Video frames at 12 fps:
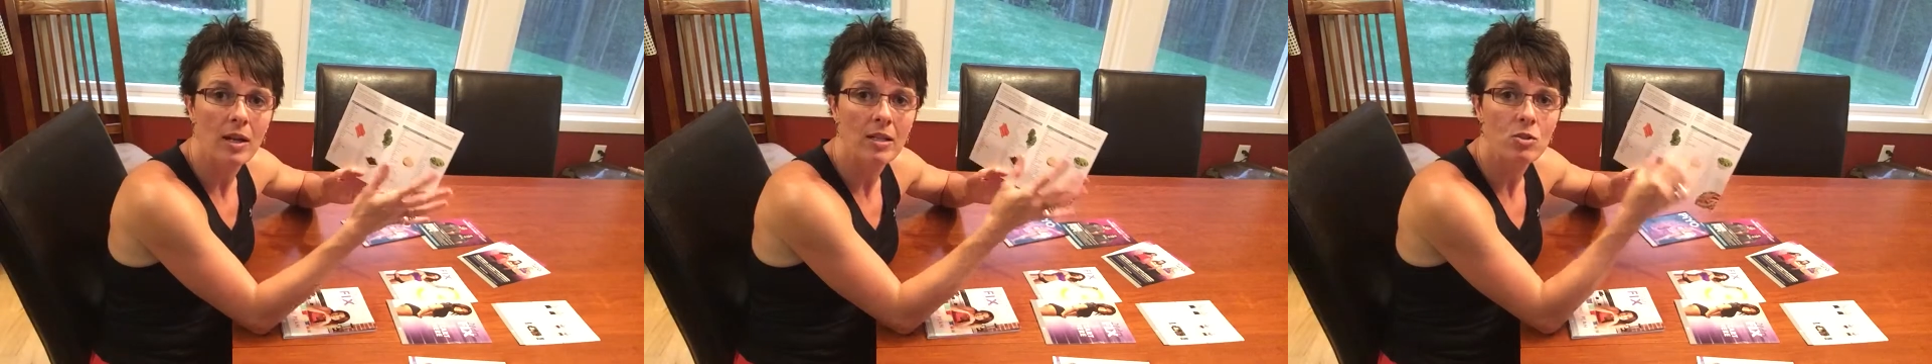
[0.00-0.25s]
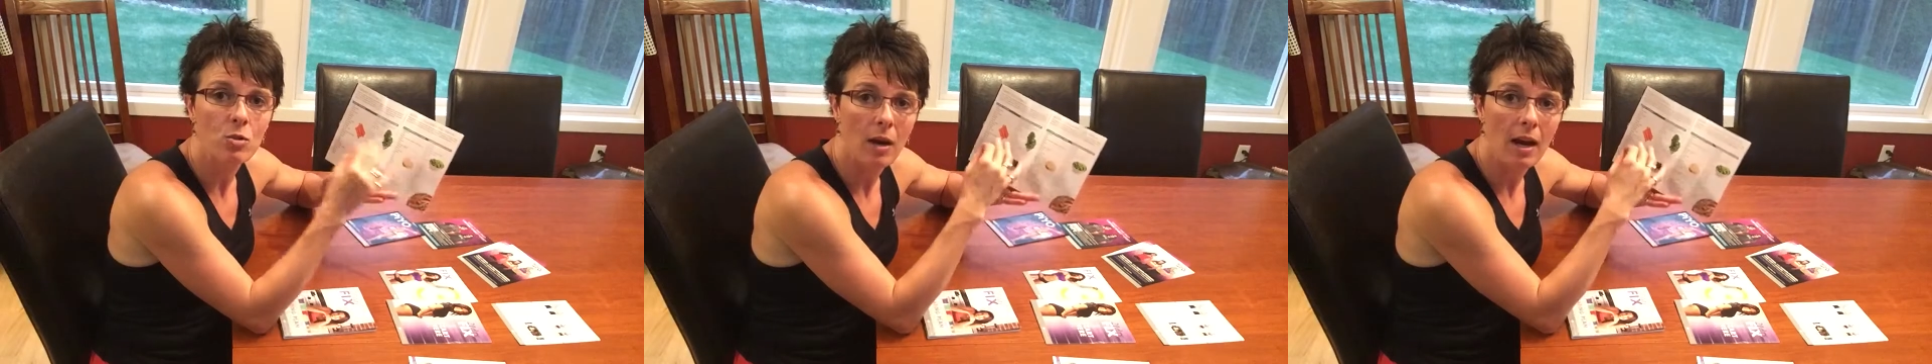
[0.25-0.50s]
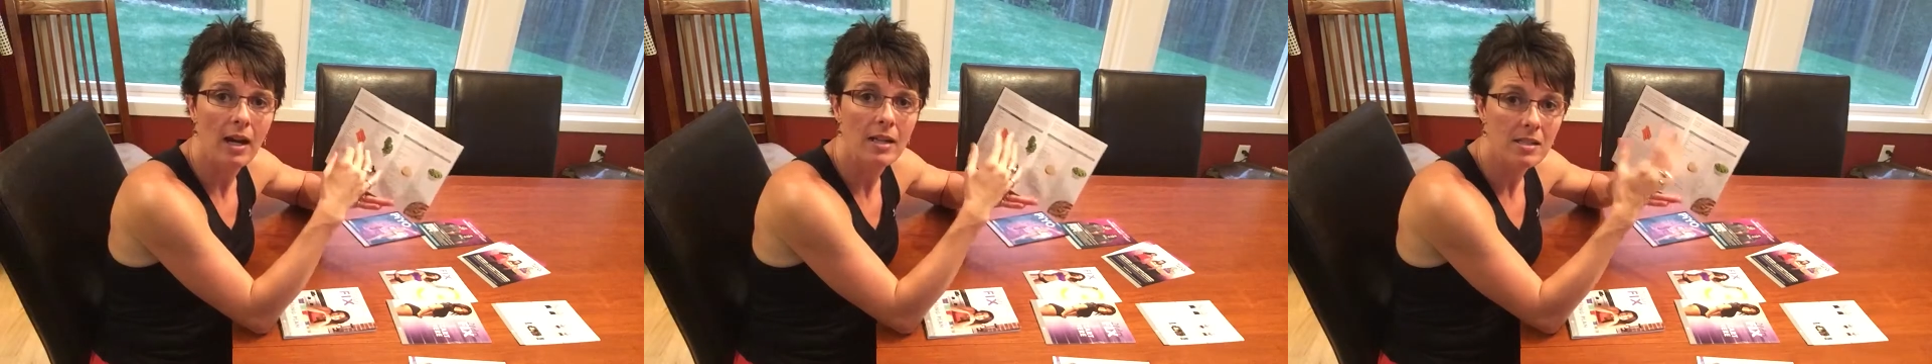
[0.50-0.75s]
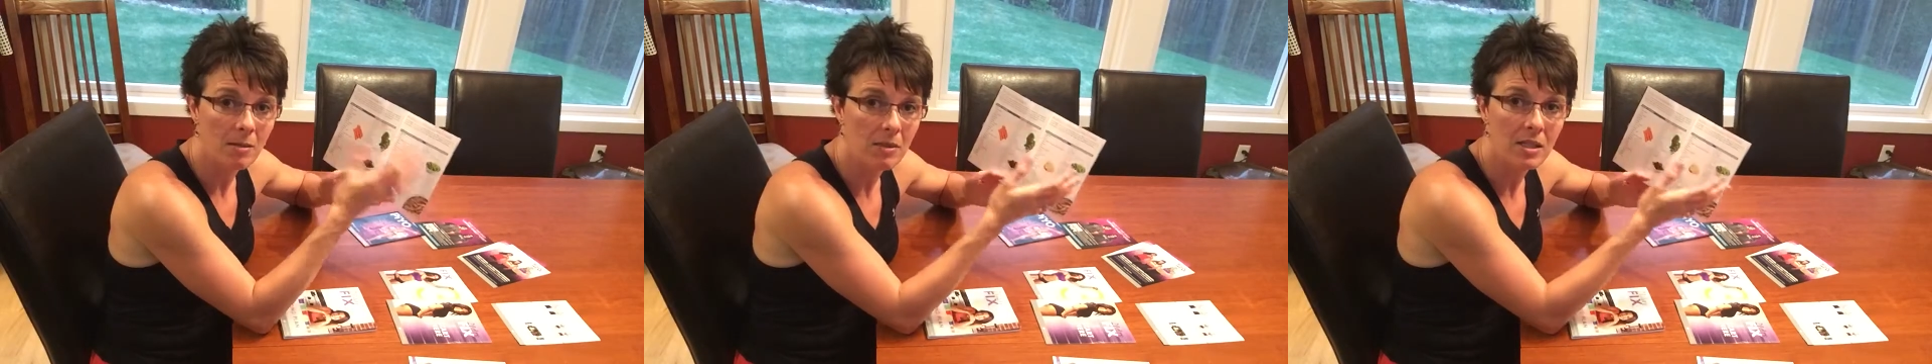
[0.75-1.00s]
and try
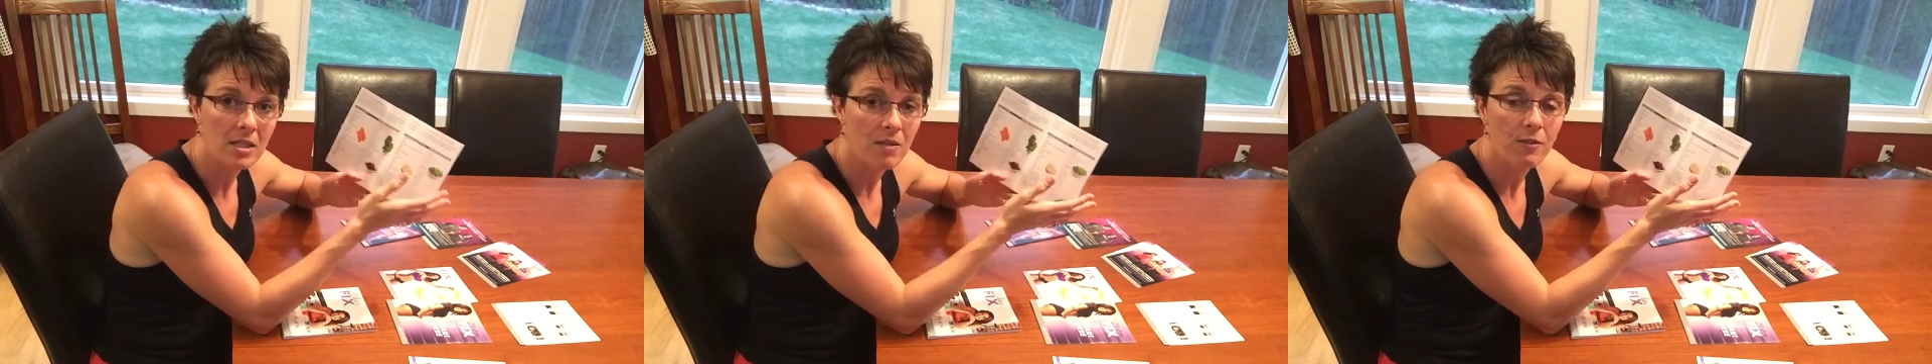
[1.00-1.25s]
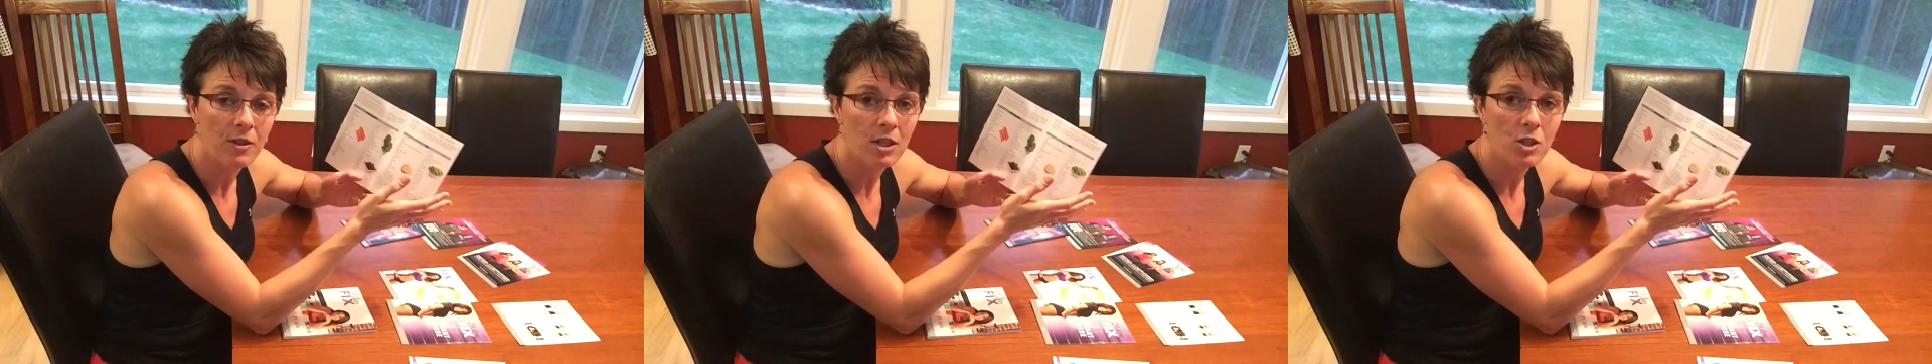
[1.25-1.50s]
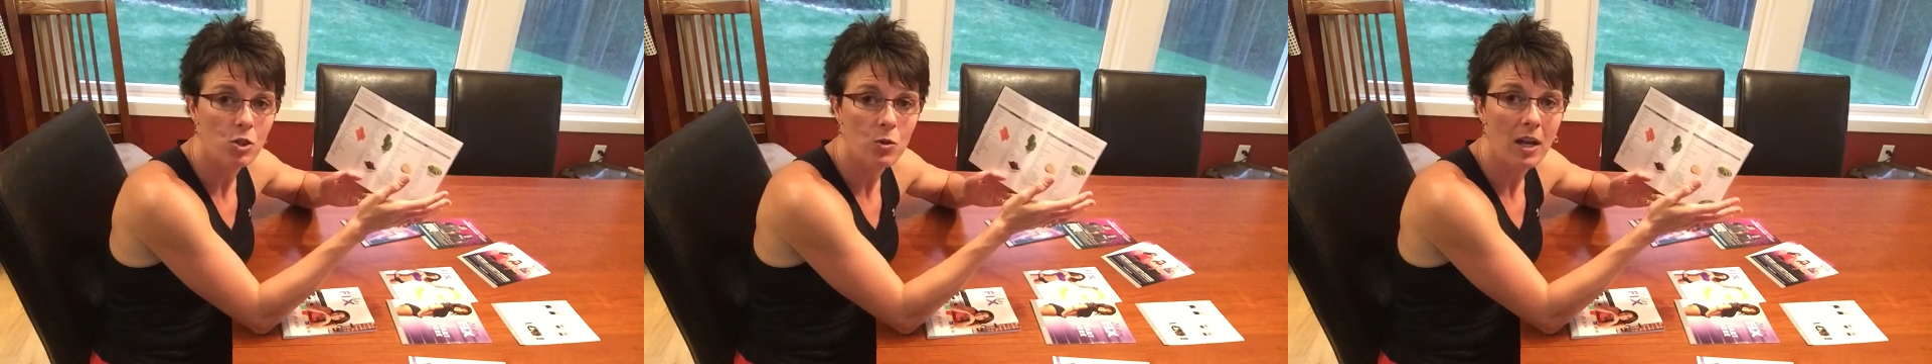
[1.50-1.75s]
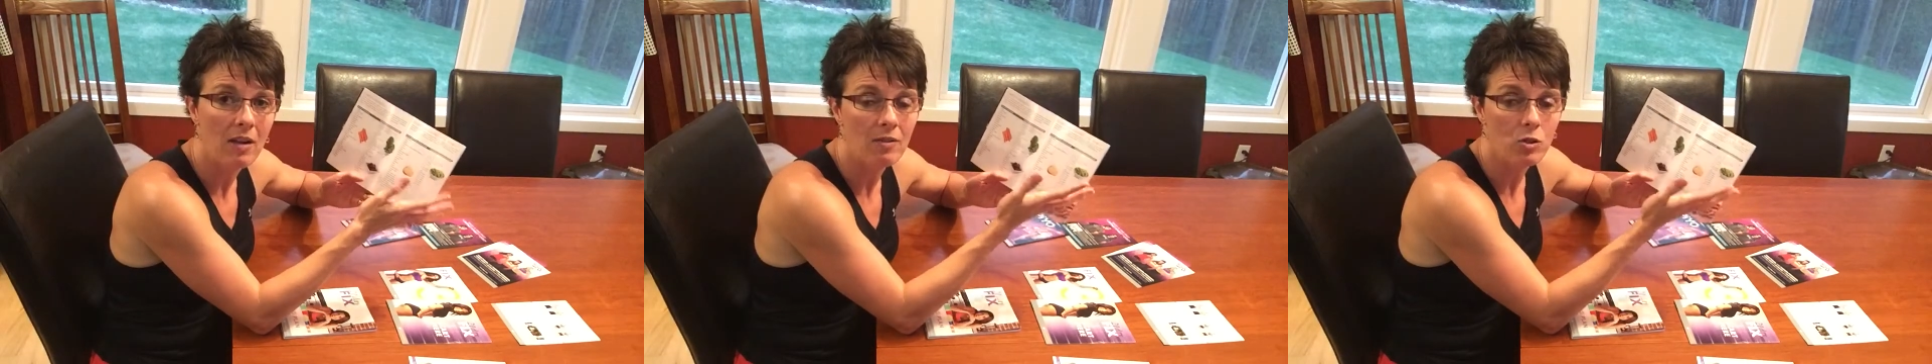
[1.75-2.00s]
something different that you
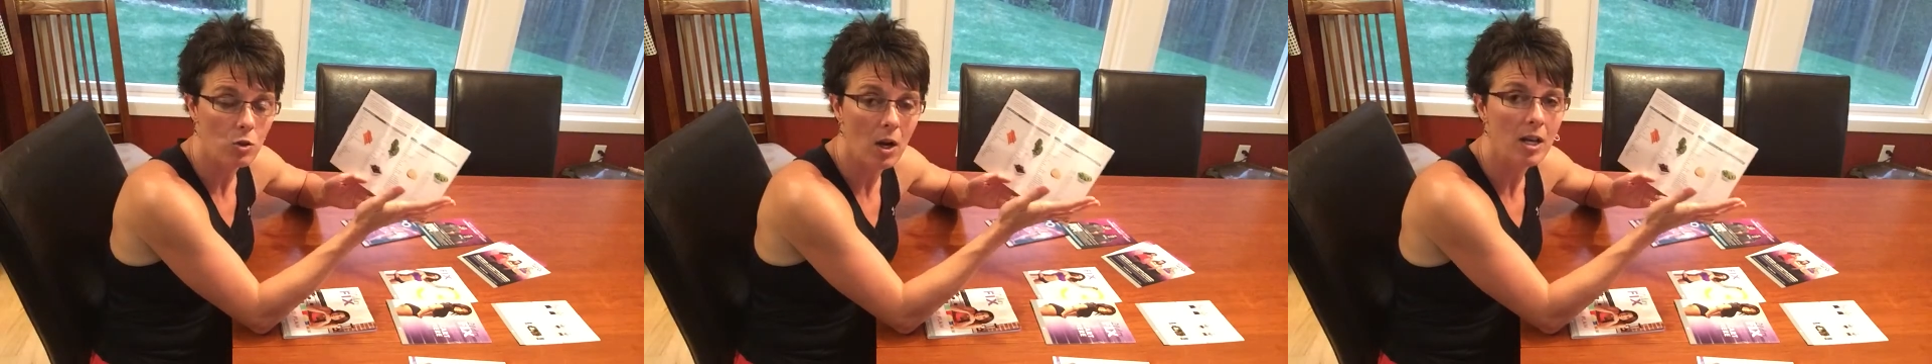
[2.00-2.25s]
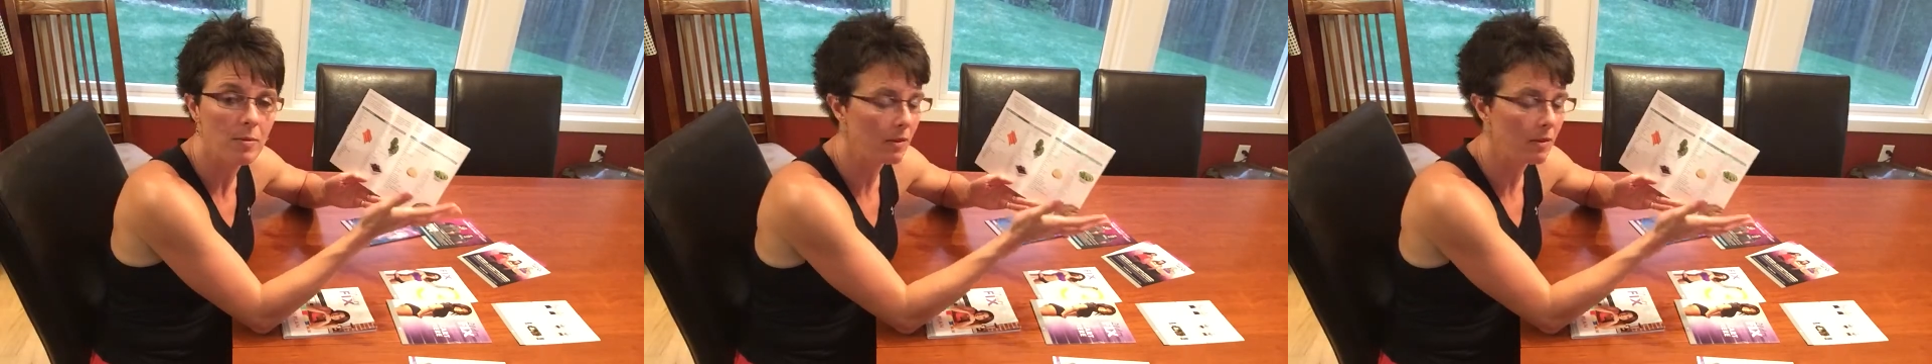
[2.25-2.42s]
haven't tried